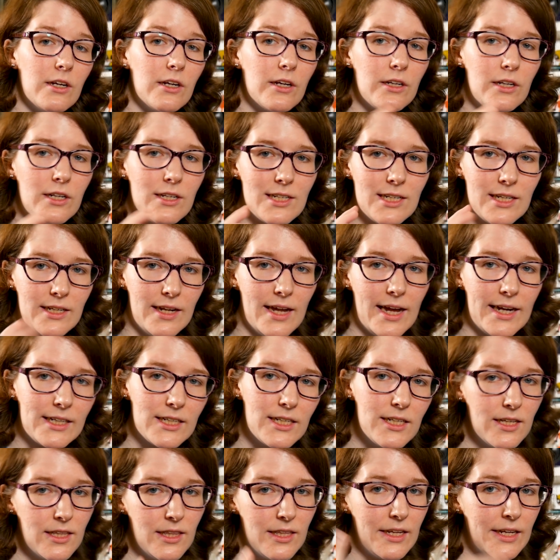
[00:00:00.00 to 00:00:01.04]
that you're going to
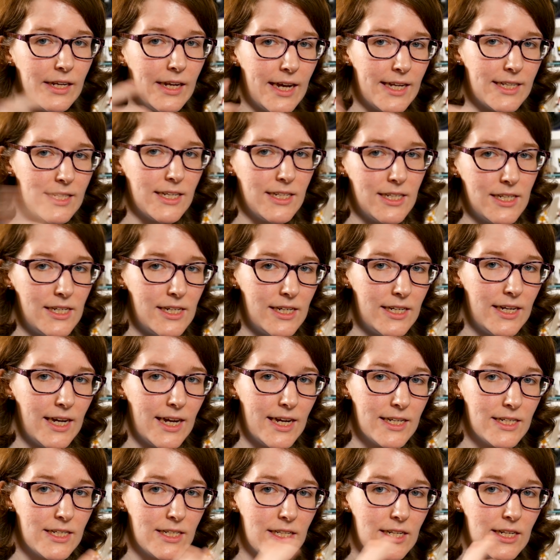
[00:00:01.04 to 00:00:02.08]
select the SSD
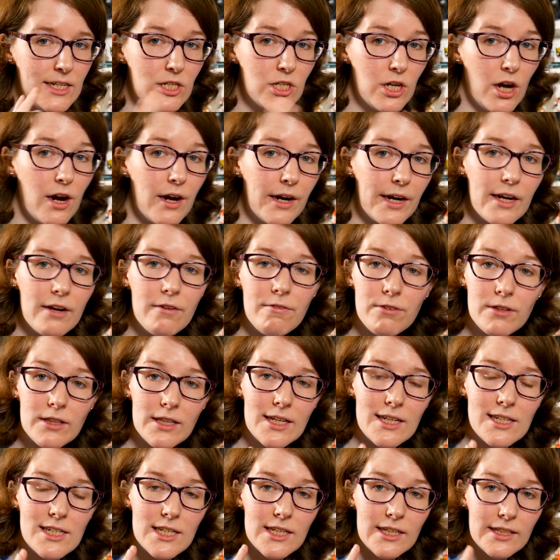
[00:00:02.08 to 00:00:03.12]
as the target for
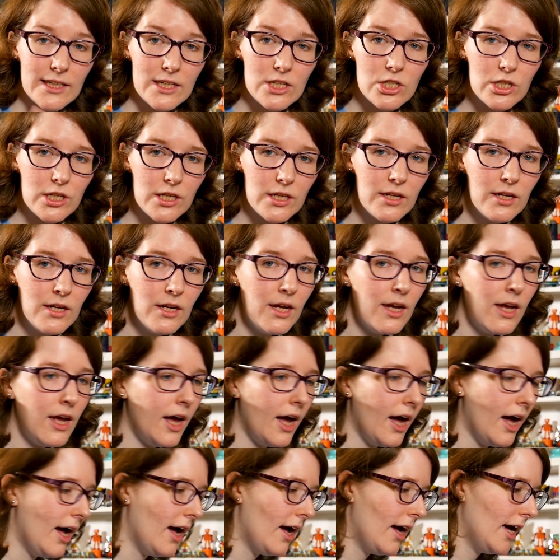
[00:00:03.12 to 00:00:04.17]
the installation.
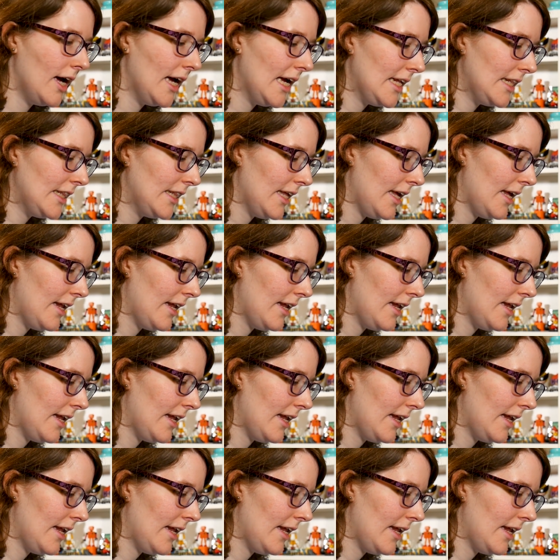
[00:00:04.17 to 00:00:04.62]
Uh, and